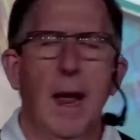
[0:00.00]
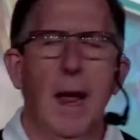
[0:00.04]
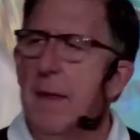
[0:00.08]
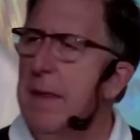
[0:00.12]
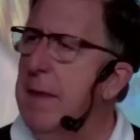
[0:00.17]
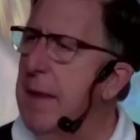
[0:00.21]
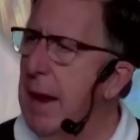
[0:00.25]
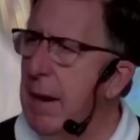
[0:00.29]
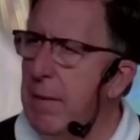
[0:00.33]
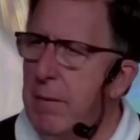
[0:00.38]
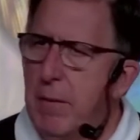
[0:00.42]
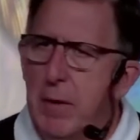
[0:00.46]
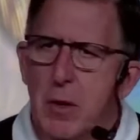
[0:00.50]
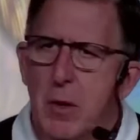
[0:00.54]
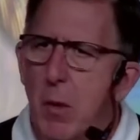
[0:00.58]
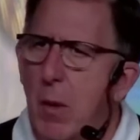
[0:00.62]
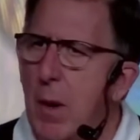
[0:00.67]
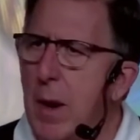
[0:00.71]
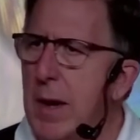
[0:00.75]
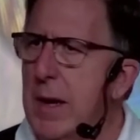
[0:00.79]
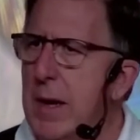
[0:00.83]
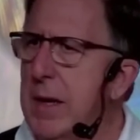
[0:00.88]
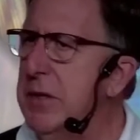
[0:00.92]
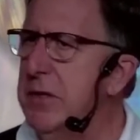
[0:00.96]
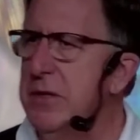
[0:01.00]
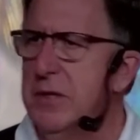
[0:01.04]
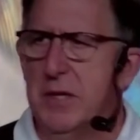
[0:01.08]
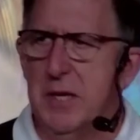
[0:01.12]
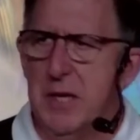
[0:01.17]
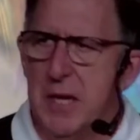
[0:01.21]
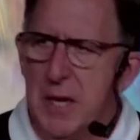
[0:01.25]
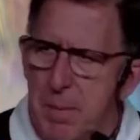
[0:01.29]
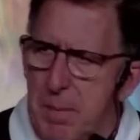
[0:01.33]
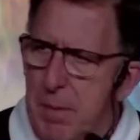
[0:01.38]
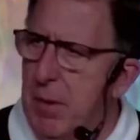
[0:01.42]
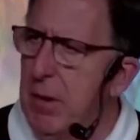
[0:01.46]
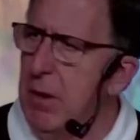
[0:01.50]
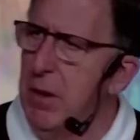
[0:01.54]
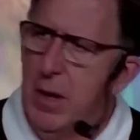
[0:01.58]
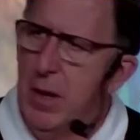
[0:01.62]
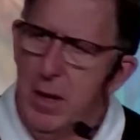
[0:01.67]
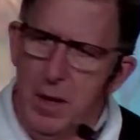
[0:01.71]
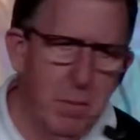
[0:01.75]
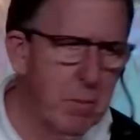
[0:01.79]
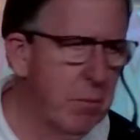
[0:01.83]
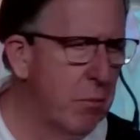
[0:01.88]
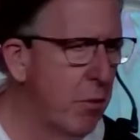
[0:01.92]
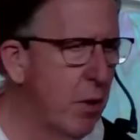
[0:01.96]
And that requires deeper
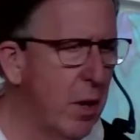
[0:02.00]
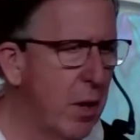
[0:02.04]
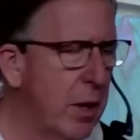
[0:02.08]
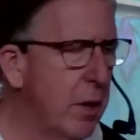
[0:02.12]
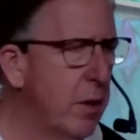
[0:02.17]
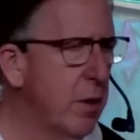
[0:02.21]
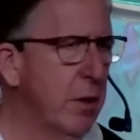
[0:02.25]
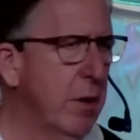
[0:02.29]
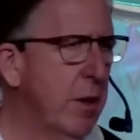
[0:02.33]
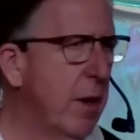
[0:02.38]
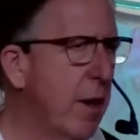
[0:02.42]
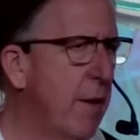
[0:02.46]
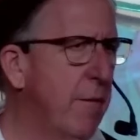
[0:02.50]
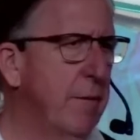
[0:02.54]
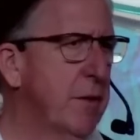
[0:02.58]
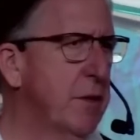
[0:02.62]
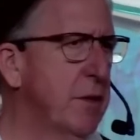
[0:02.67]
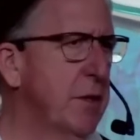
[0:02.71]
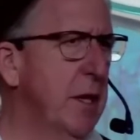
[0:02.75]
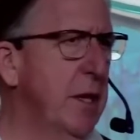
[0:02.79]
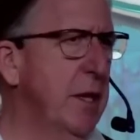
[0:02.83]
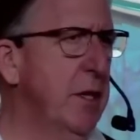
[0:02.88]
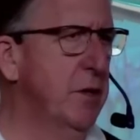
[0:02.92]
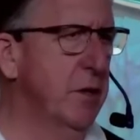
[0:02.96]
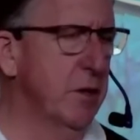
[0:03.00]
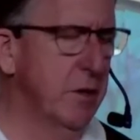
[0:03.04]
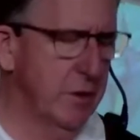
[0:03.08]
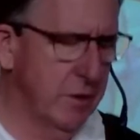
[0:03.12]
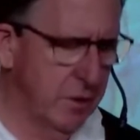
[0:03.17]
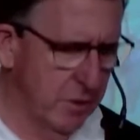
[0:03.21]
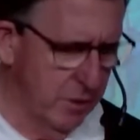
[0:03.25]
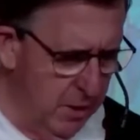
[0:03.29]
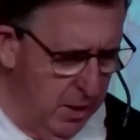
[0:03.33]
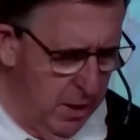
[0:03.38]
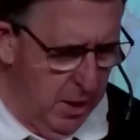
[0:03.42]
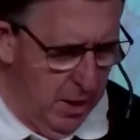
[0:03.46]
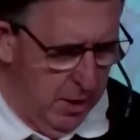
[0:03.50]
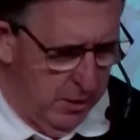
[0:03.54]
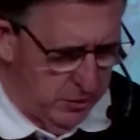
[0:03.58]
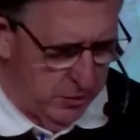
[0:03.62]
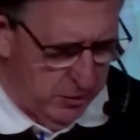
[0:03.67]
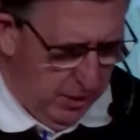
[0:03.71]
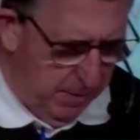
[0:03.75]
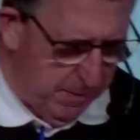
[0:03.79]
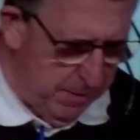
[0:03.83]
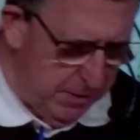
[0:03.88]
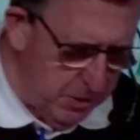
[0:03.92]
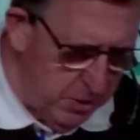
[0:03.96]
and broader conversations.
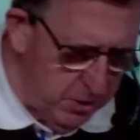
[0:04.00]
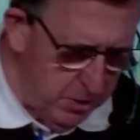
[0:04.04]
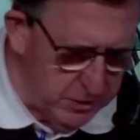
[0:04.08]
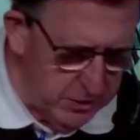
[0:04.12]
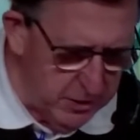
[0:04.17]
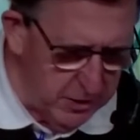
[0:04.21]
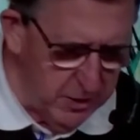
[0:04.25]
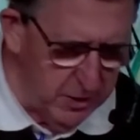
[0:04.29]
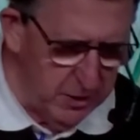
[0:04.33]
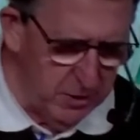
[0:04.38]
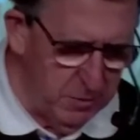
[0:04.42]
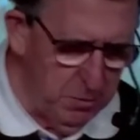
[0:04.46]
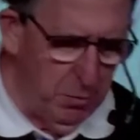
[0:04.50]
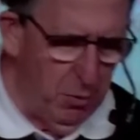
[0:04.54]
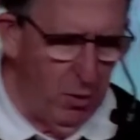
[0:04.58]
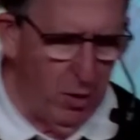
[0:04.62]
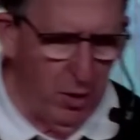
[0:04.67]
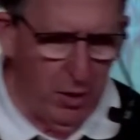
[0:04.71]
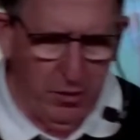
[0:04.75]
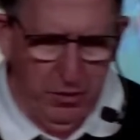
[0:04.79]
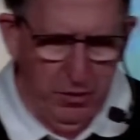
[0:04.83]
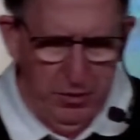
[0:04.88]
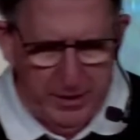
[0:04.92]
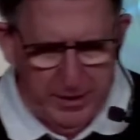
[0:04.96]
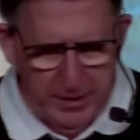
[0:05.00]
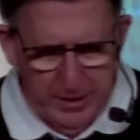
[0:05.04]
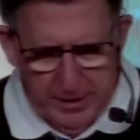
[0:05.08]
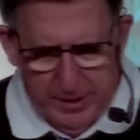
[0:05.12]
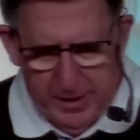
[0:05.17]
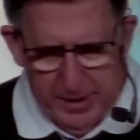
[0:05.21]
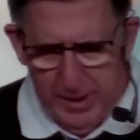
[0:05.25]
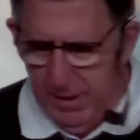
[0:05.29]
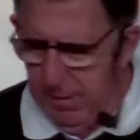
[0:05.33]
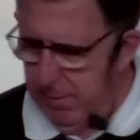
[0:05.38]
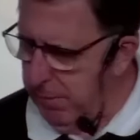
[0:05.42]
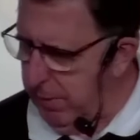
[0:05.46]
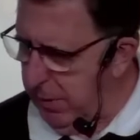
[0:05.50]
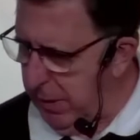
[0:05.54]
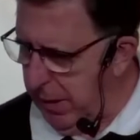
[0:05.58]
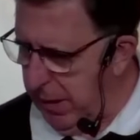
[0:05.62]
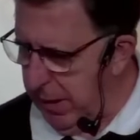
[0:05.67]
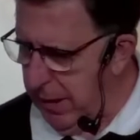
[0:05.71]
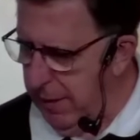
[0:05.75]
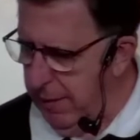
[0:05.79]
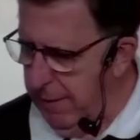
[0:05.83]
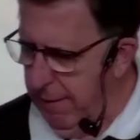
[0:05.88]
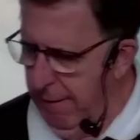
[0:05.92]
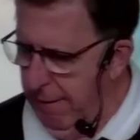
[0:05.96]
So I've been using this book, Think Again,
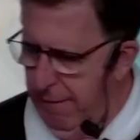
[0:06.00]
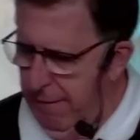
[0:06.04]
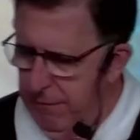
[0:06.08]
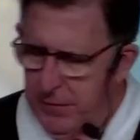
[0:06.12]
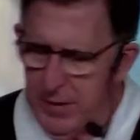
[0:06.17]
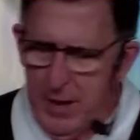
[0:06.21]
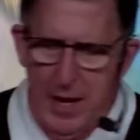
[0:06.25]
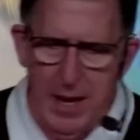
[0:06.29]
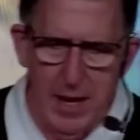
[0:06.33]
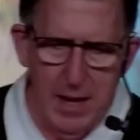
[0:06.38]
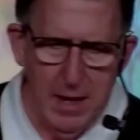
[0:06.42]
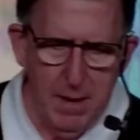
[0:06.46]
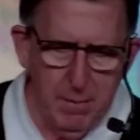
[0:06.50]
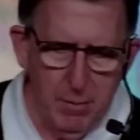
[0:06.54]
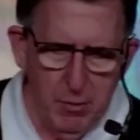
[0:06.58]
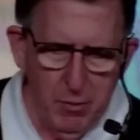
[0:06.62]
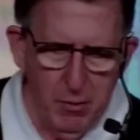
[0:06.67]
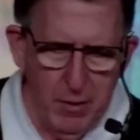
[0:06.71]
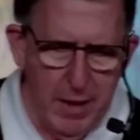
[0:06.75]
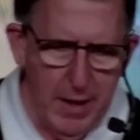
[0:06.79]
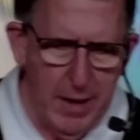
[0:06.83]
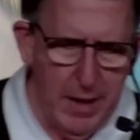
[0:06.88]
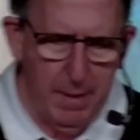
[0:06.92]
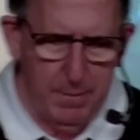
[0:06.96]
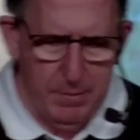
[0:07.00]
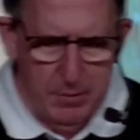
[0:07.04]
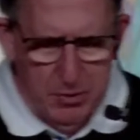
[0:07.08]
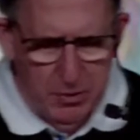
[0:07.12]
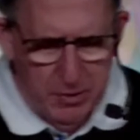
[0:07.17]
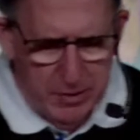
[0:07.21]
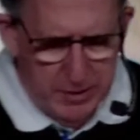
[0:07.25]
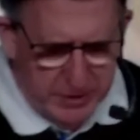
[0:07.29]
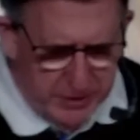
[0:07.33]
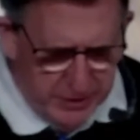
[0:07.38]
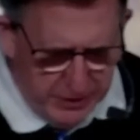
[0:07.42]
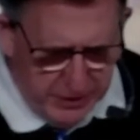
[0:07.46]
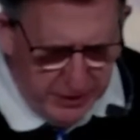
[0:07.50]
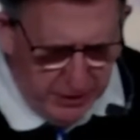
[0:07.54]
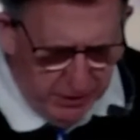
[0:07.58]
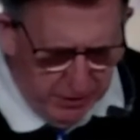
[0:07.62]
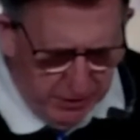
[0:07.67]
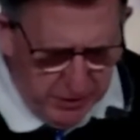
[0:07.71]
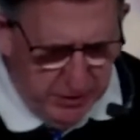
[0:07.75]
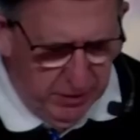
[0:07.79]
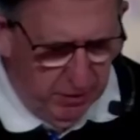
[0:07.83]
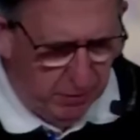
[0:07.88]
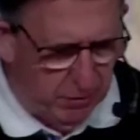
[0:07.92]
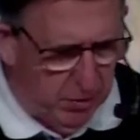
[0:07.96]
by Adam Grant. I'm doing a
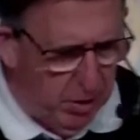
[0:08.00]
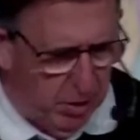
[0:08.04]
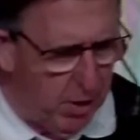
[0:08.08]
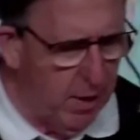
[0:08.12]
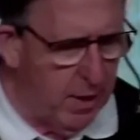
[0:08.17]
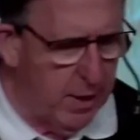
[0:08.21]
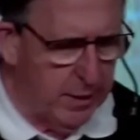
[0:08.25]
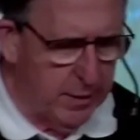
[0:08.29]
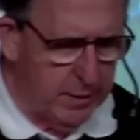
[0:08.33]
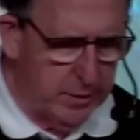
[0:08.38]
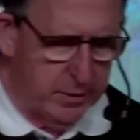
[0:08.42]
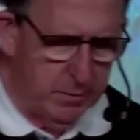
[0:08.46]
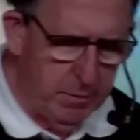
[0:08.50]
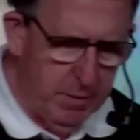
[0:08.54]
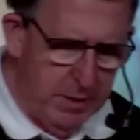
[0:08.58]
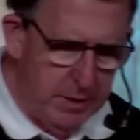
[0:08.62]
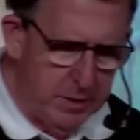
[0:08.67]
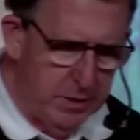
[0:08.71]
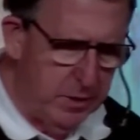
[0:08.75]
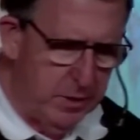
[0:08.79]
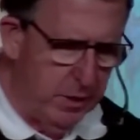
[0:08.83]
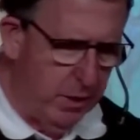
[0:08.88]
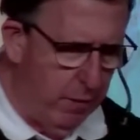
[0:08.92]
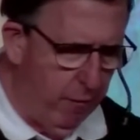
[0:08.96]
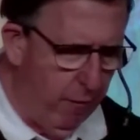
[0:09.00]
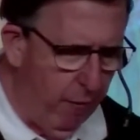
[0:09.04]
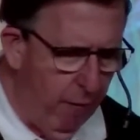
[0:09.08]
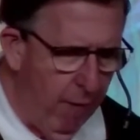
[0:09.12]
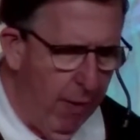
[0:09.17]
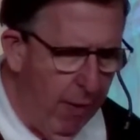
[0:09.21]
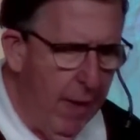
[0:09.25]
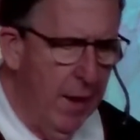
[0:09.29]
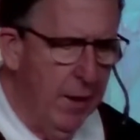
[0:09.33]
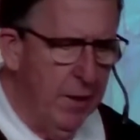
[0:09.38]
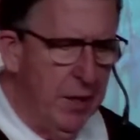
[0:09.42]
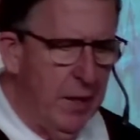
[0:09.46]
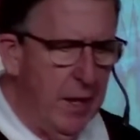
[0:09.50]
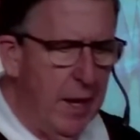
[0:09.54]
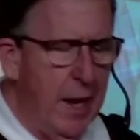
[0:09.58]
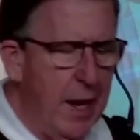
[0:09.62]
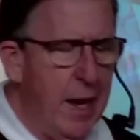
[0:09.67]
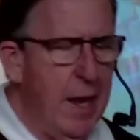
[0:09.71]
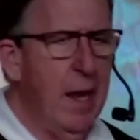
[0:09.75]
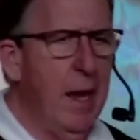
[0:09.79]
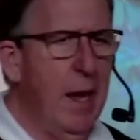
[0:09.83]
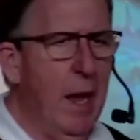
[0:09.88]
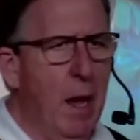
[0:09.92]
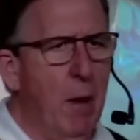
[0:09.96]
series of talks based on it.
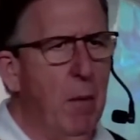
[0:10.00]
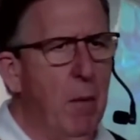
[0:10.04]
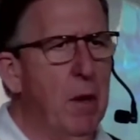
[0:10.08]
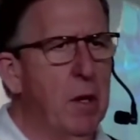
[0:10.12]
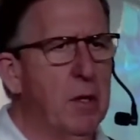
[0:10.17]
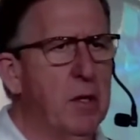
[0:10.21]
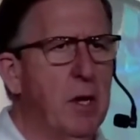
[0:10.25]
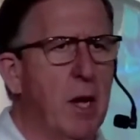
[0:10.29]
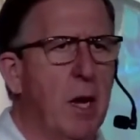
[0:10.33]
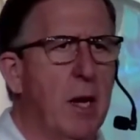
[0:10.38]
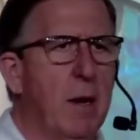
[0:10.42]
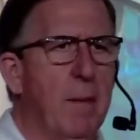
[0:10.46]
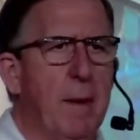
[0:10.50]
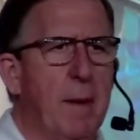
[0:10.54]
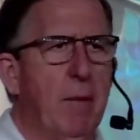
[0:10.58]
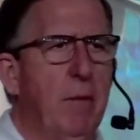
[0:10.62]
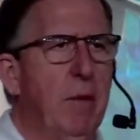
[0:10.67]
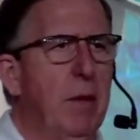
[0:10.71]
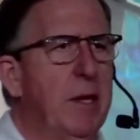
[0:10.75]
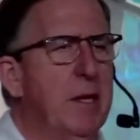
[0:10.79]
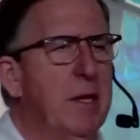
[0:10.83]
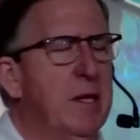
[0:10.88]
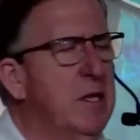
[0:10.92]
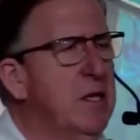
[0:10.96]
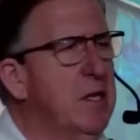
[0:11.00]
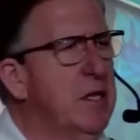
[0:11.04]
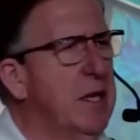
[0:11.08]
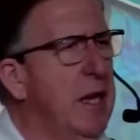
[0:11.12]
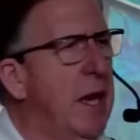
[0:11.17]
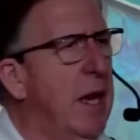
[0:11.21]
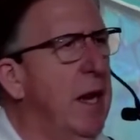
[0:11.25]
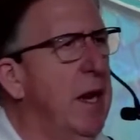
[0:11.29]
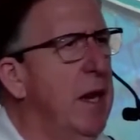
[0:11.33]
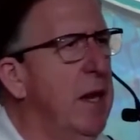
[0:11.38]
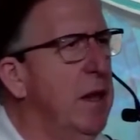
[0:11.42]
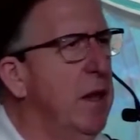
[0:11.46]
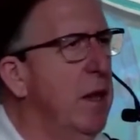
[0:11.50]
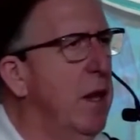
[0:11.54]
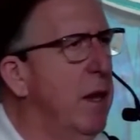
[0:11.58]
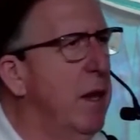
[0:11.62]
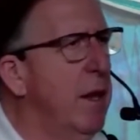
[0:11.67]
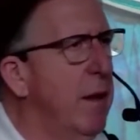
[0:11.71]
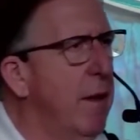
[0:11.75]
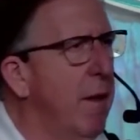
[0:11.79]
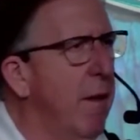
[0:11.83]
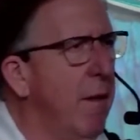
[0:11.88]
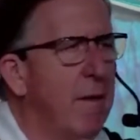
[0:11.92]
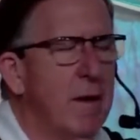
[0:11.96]
Today, I want to talk about really setting
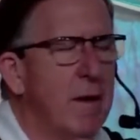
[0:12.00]
the